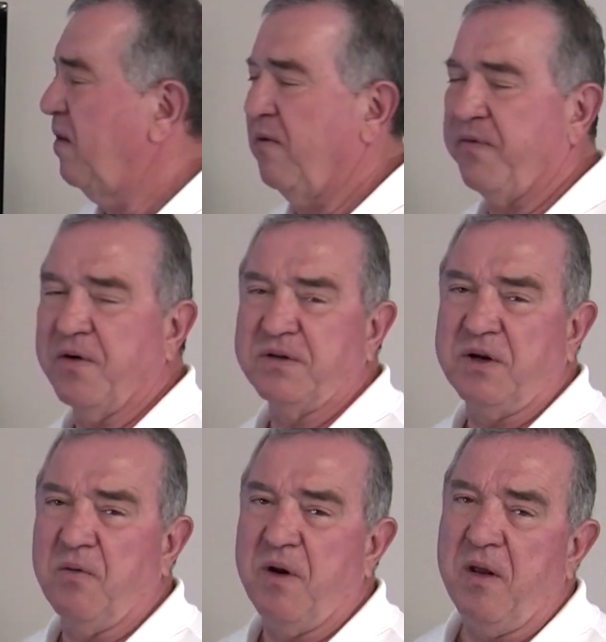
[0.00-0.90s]
The first
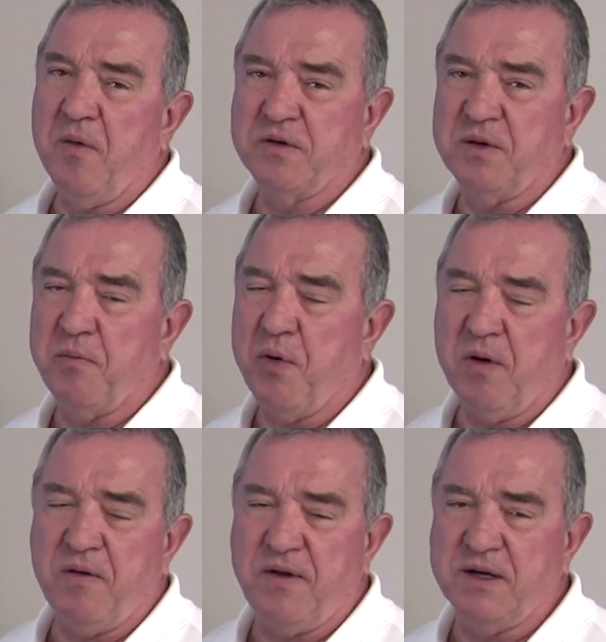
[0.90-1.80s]
and one of the most
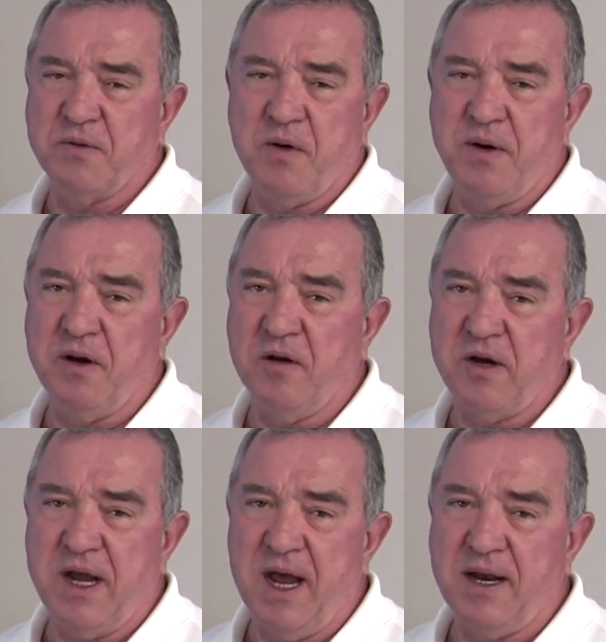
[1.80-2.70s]
important things we're going to
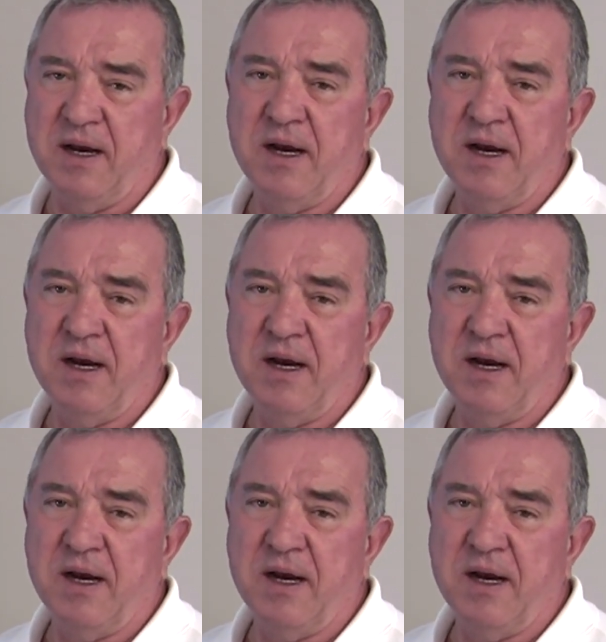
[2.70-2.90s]
look at